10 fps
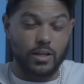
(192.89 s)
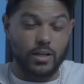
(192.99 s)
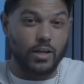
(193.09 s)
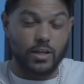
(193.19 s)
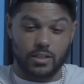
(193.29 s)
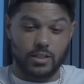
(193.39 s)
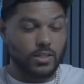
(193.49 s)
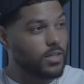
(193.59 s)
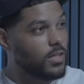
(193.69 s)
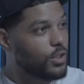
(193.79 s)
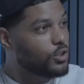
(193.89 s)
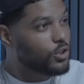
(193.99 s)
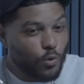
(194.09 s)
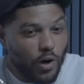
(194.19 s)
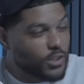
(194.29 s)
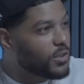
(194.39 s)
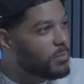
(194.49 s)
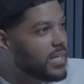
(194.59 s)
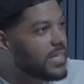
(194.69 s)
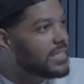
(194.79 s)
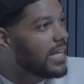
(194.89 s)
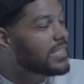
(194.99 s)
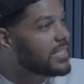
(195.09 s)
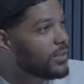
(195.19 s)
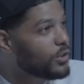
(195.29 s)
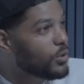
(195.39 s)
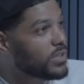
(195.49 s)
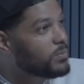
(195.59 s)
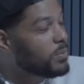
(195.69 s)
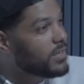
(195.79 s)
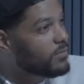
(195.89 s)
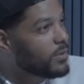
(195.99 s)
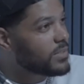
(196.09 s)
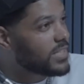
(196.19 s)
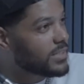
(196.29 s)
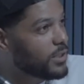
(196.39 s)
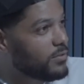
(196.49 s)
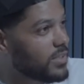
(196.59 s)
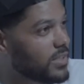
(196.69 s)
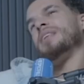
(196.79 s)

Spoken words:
$200 million deal and you were splitting rent with your ex-girlfriend?